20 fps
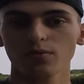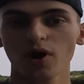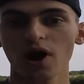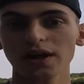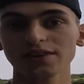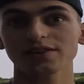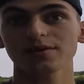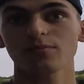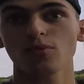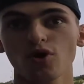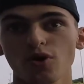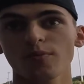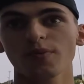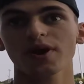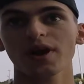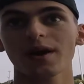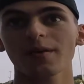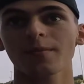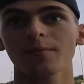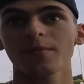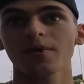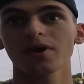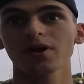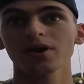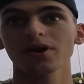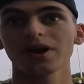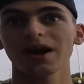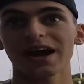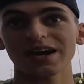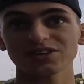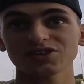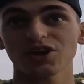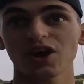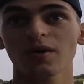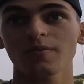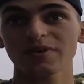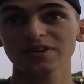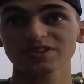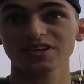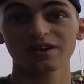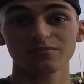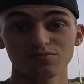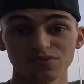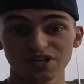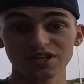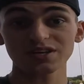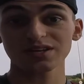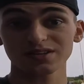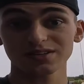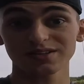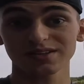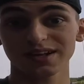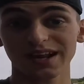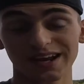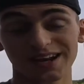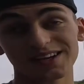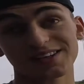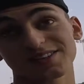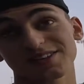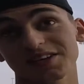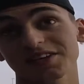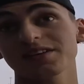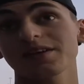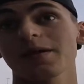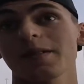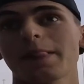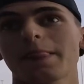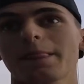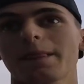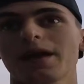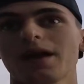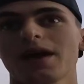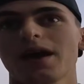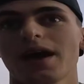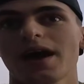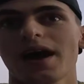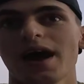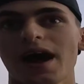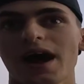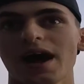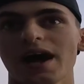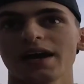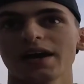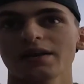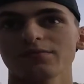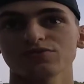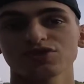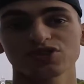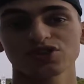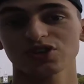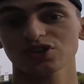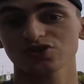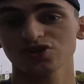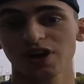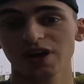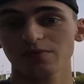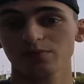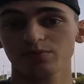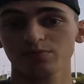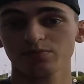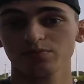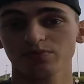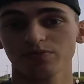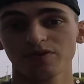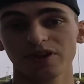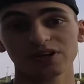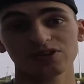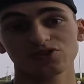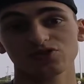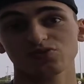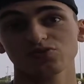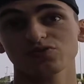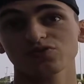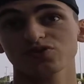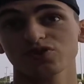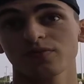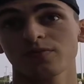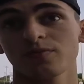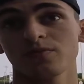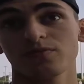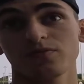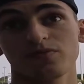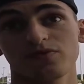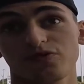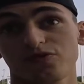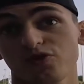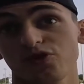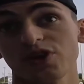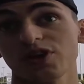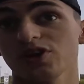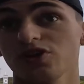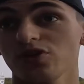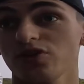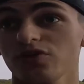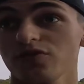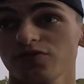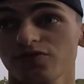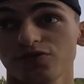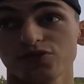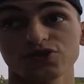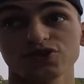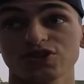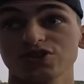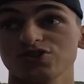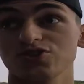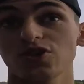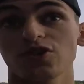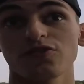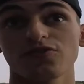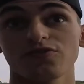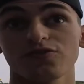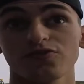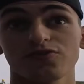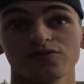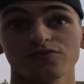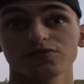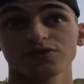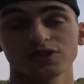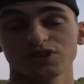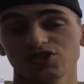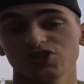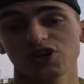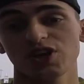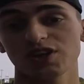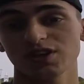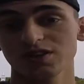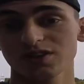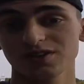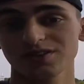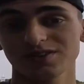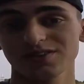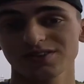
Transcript: But at the moment I'm as calm as can be, like I said, and I'm just gonna try providing you some footage of the journey.